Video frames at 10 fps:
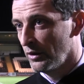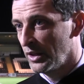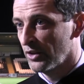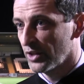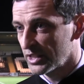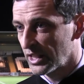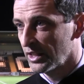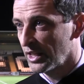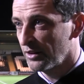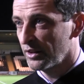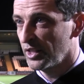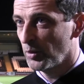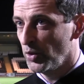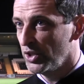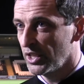They understand that. I think
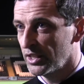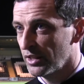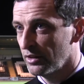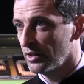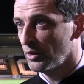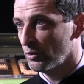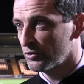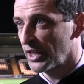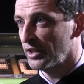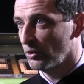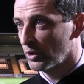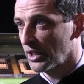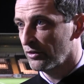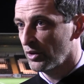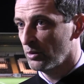they appreciate it, that we've tried to
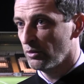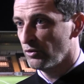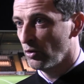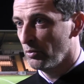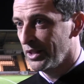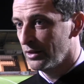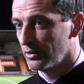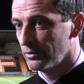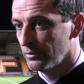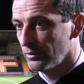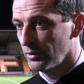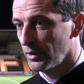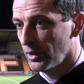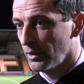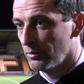look after them, we've not made
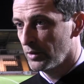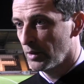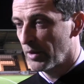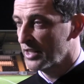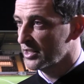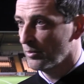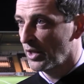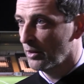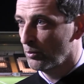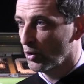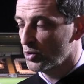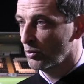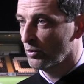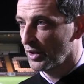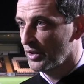demands of them that aren't
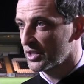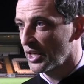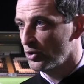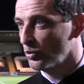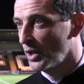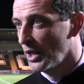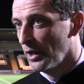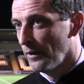possible within the schedule.